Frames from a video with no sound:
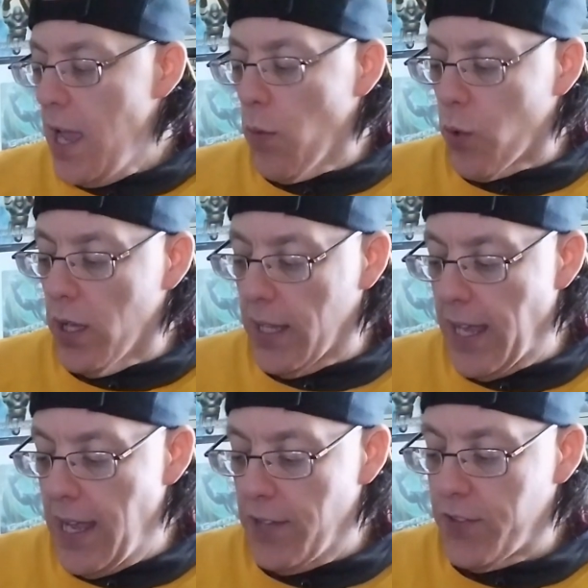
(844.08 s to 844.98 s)
It
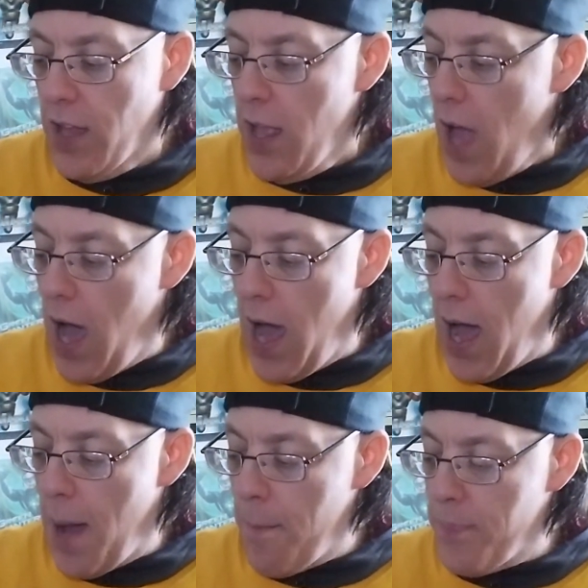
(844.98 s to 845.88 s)
really is.
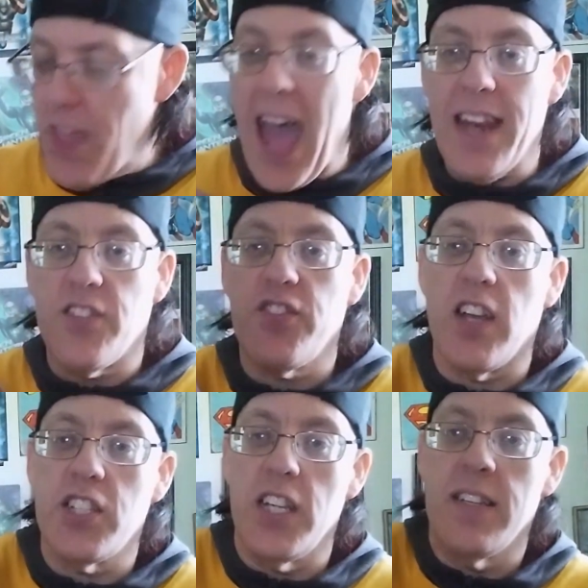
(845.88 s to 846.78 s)
That is
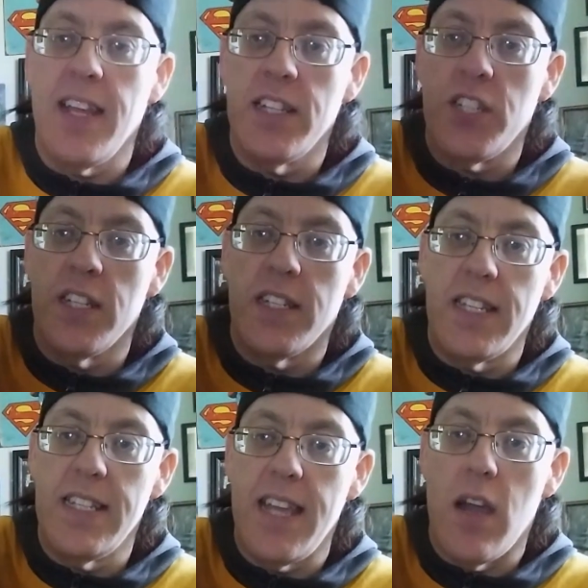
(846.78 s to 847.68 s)
such attention to
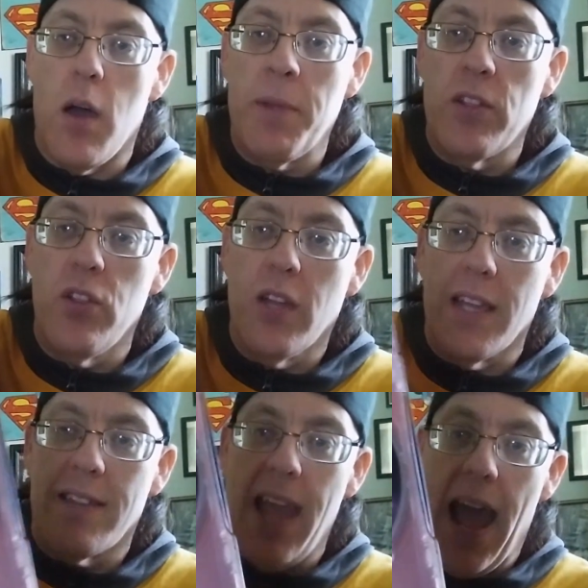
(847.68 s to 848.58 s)
detail. I mean,
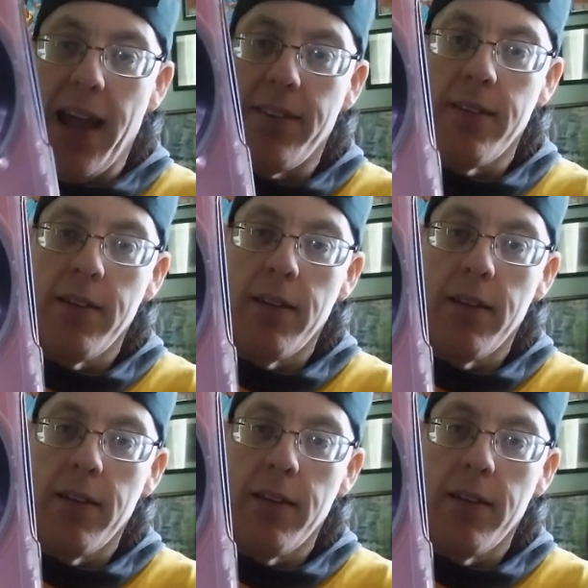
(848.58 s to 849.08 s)
look at that.